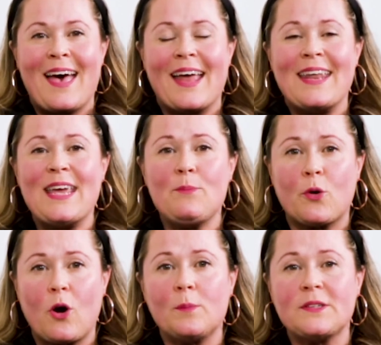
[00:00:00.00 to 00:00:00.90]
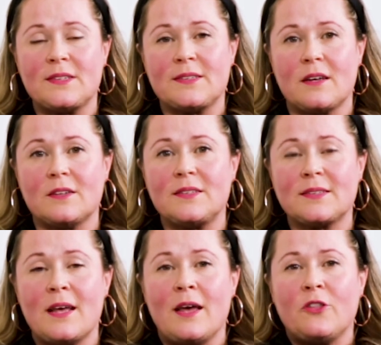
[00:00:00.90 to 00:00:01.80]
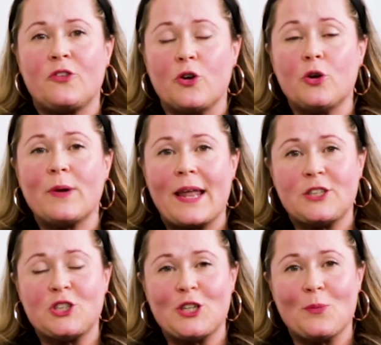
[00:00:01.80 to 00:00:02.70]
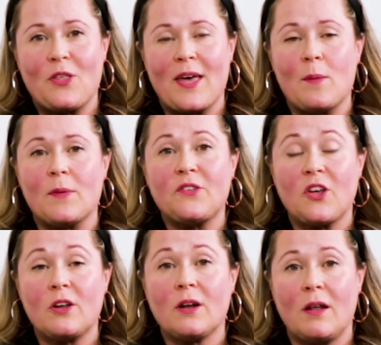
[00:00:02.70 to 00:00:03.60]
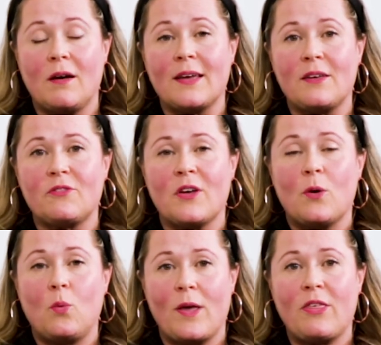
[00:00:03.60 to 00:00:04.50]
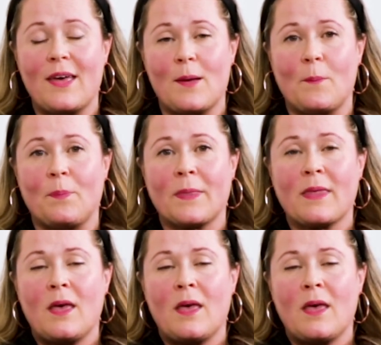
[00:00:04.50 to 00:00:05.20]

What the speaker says: And he promises us, through a relationship with him, eternal life with him.